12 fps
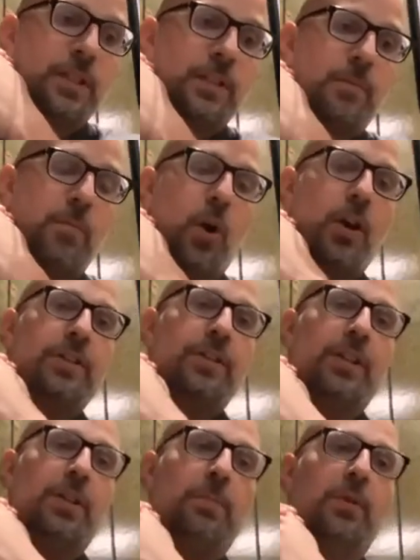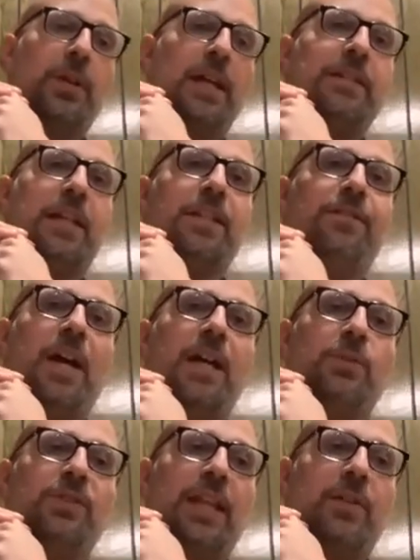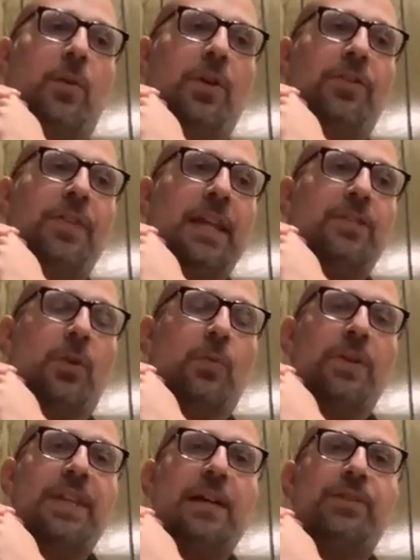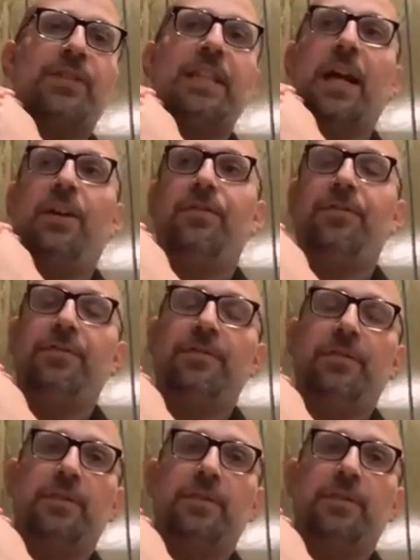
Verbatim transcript: mark that the Buddha identified was that all things are without self.